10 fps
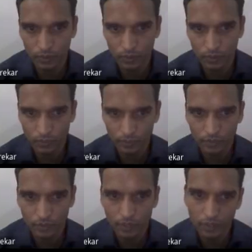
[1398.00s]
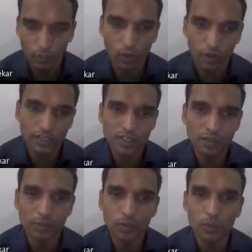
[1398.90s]
Now what does the system do?
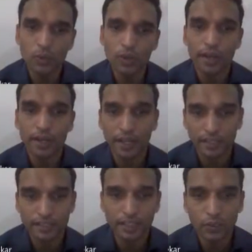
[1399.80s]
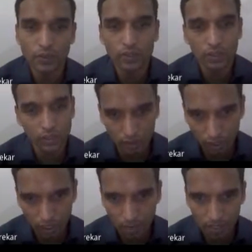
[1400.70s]
It executes a
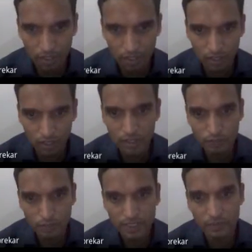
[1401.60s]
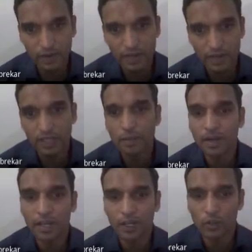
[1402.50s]
command specified as a command
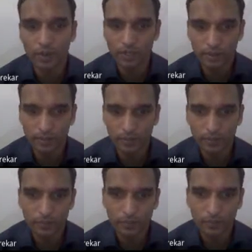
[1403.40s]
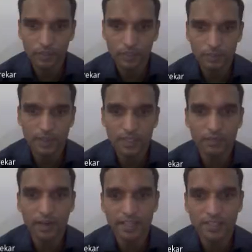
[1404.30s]
argument.
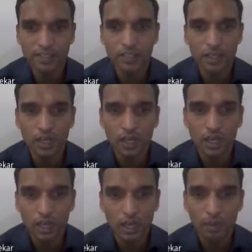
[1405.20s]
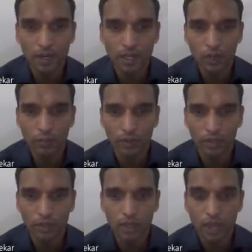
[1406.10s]
Specified as the command argument.
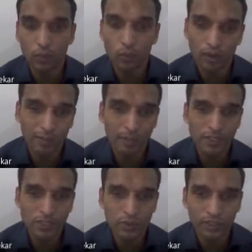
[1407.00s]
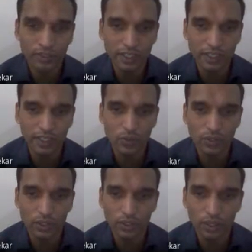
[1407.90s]
And what happens during this
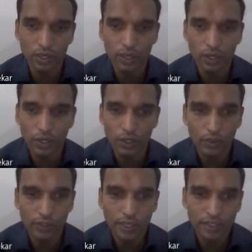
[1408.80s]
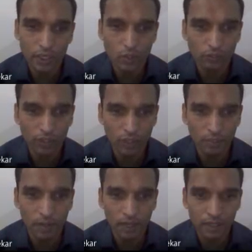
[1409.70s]
execution? During the execution of the
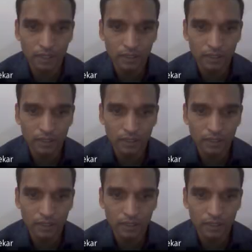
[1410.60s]
command,